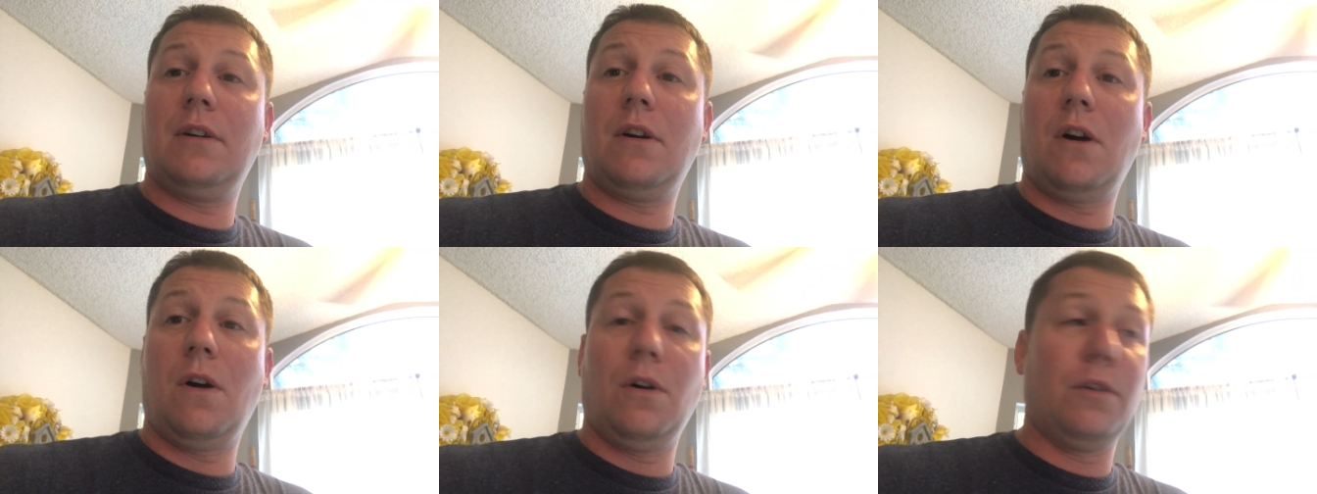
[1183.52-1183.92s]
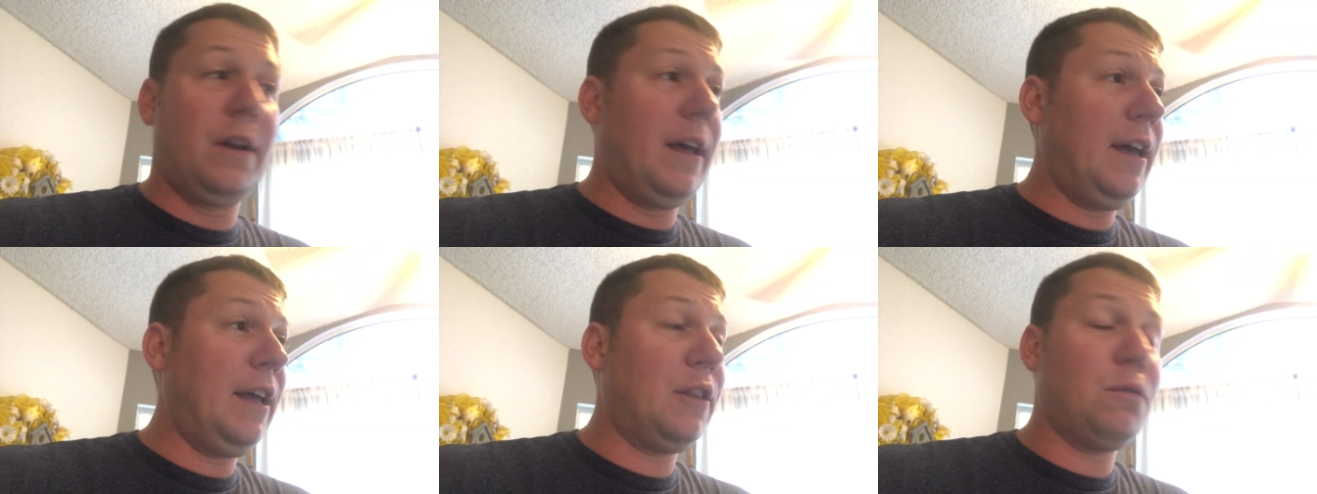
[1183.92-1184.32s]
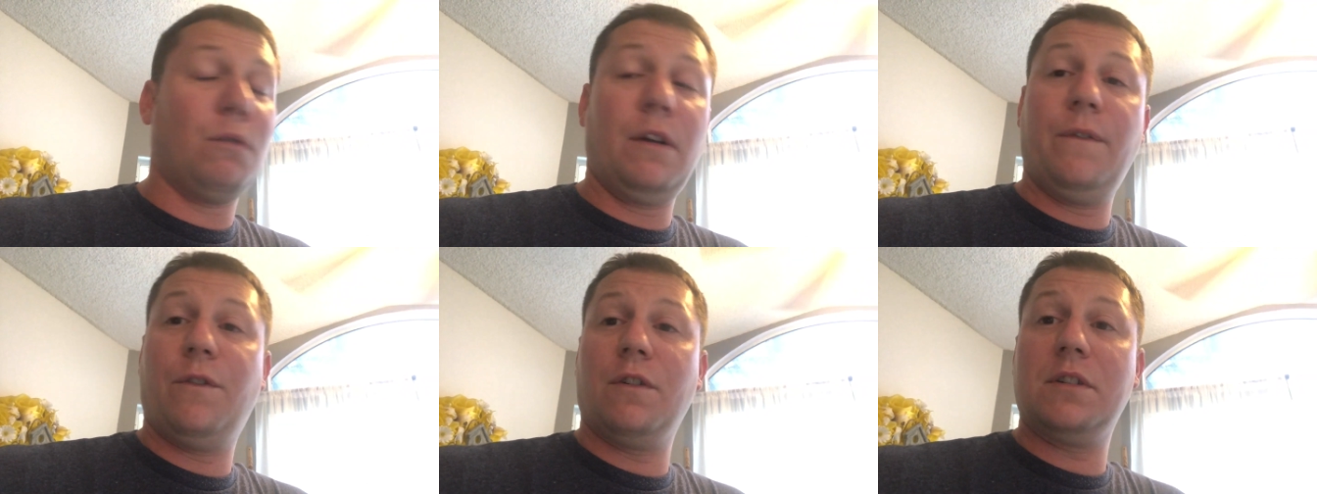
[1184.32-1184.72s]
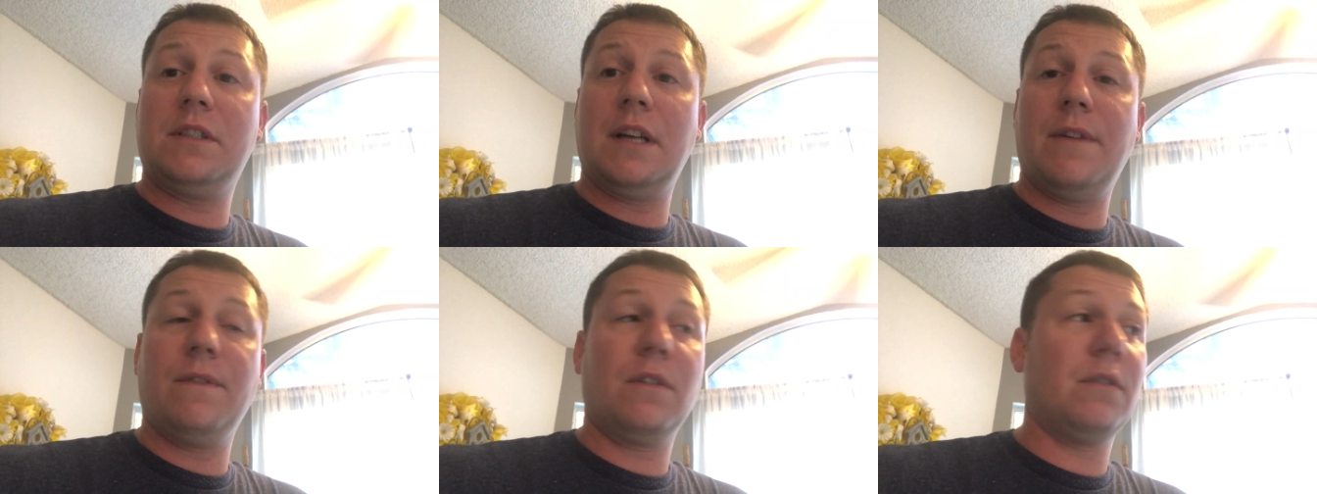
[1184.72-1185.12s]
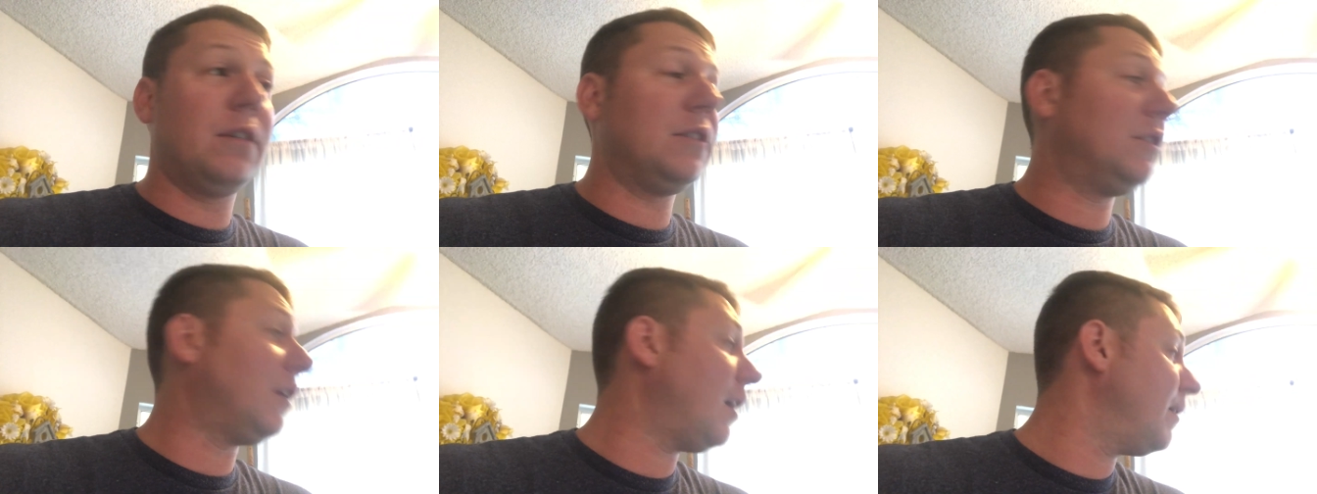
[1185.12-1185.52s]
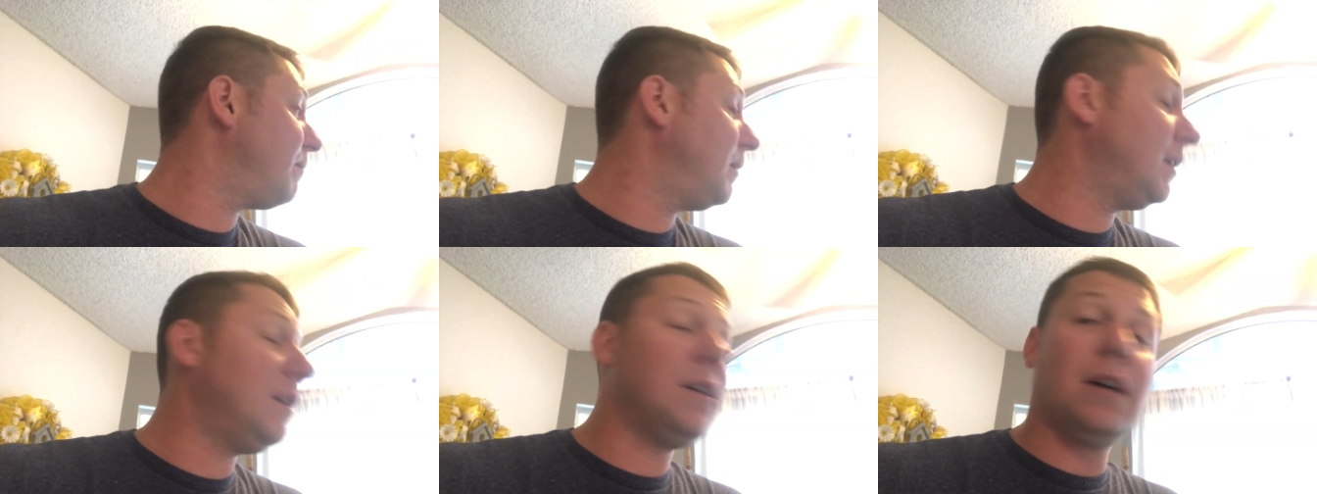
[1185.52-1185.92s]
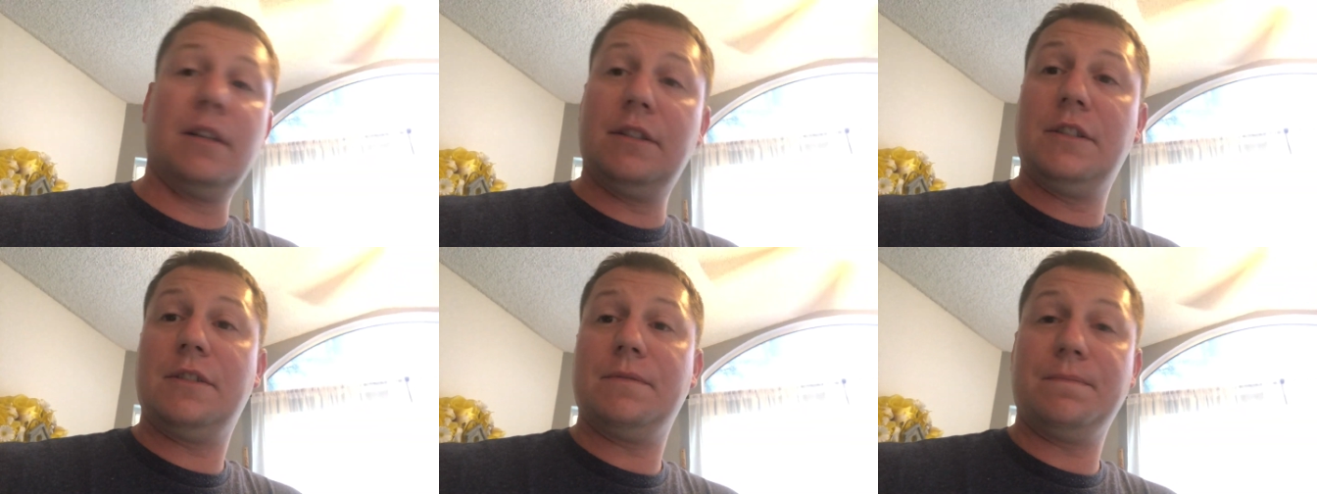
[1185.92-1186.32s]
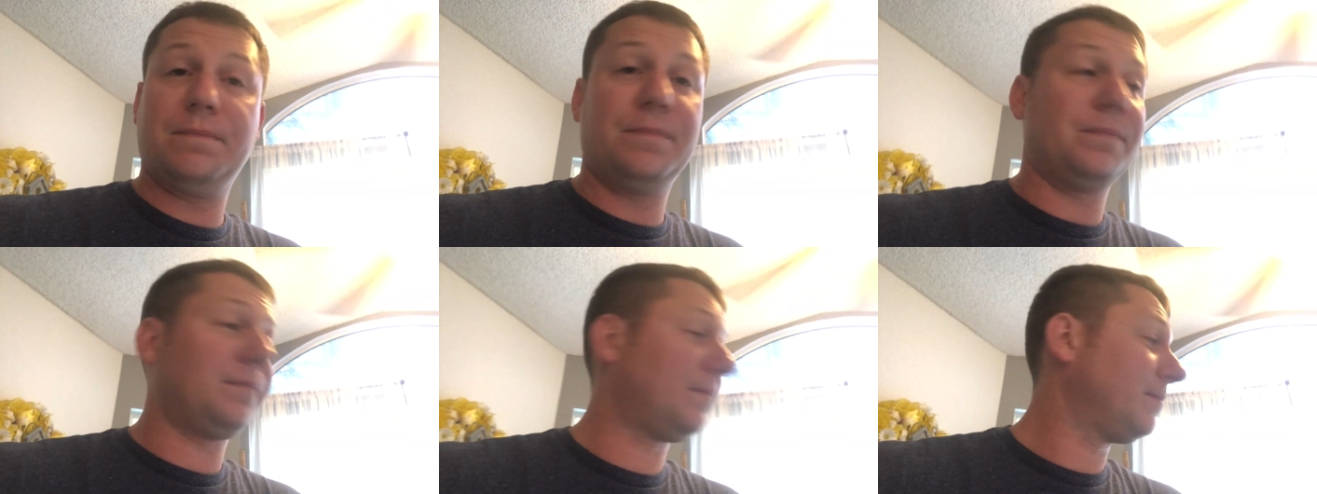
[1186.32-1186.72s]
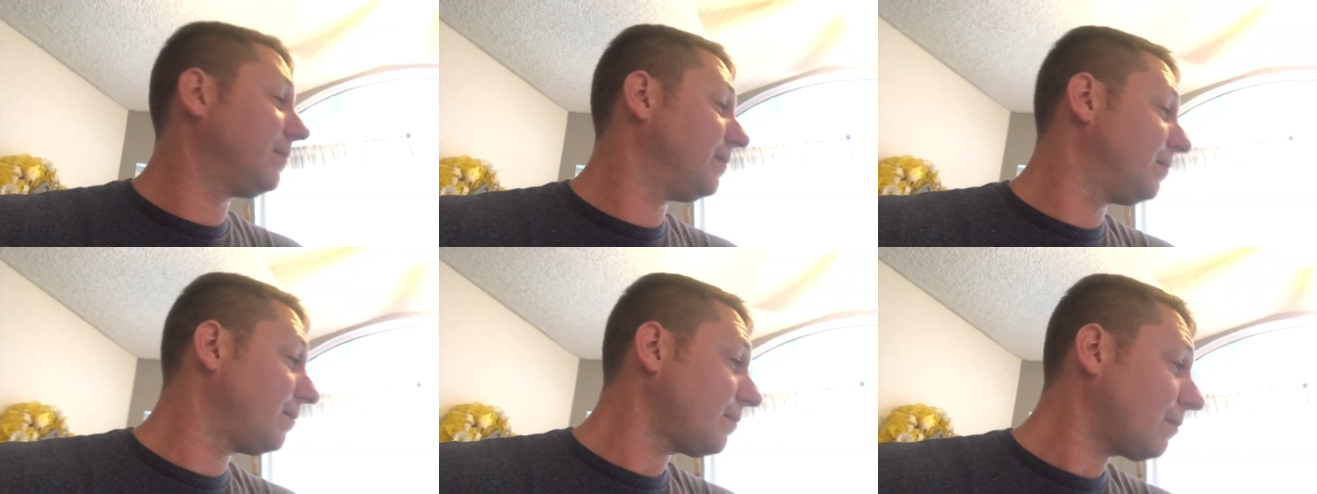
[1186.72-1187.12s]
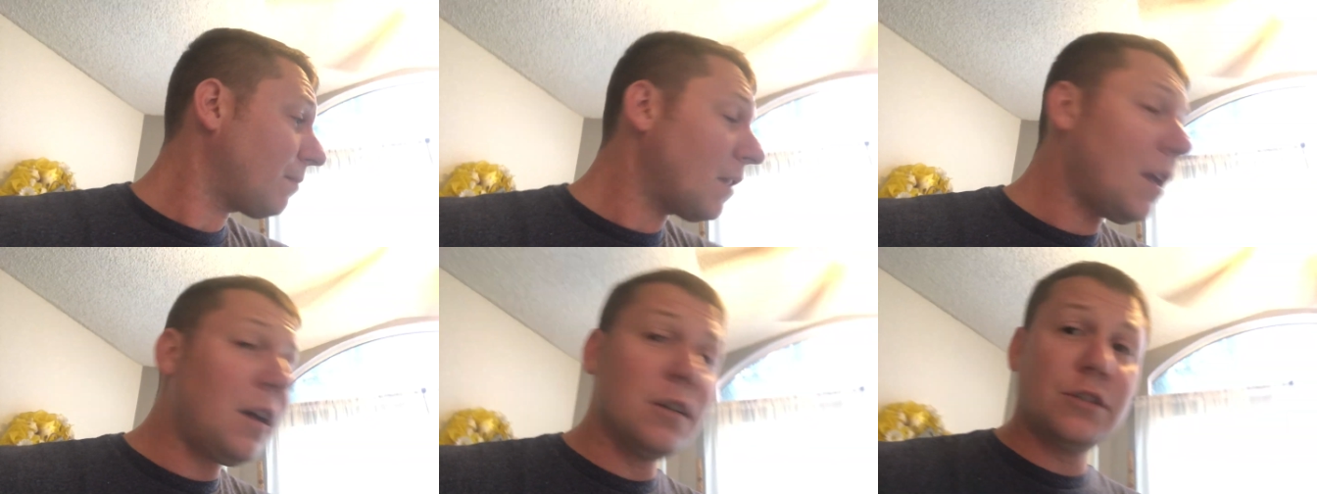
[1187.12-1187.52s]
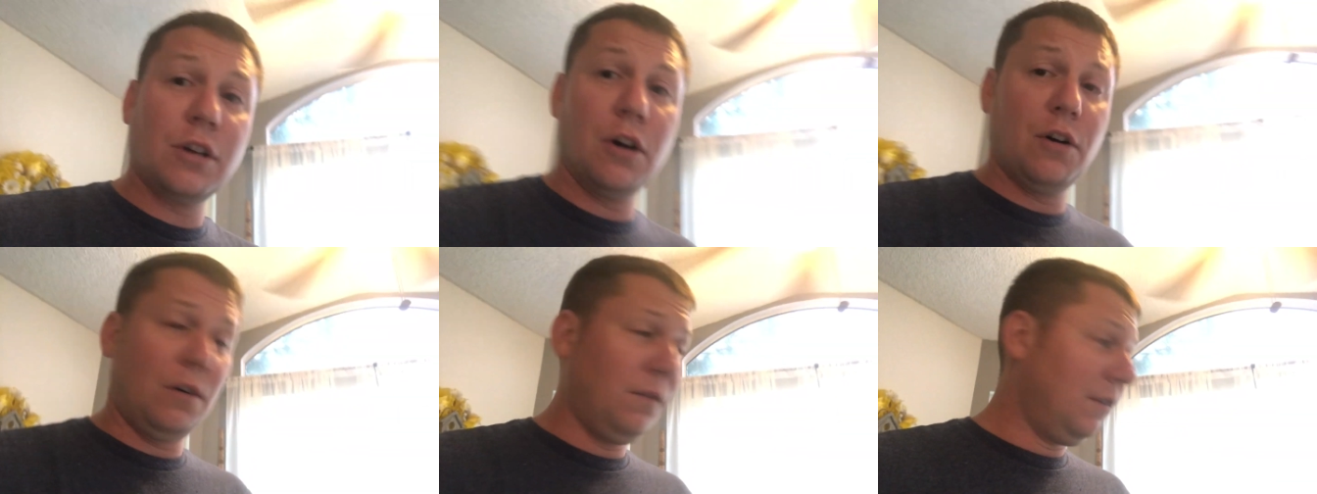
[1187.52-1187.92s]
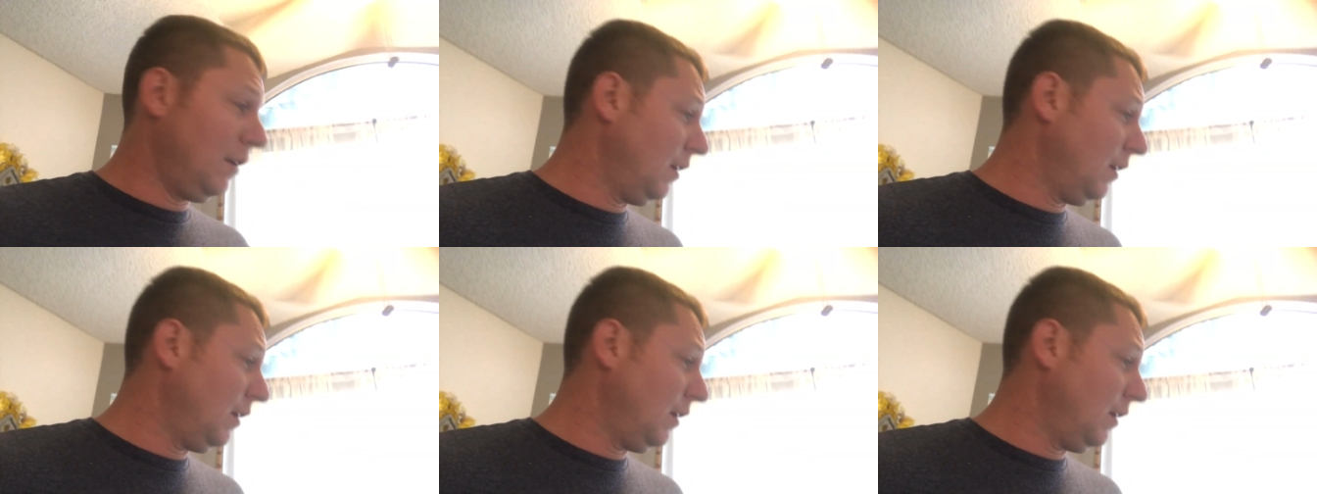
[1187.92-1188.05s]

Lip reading: all day, 24/7, going to drive me nuts. So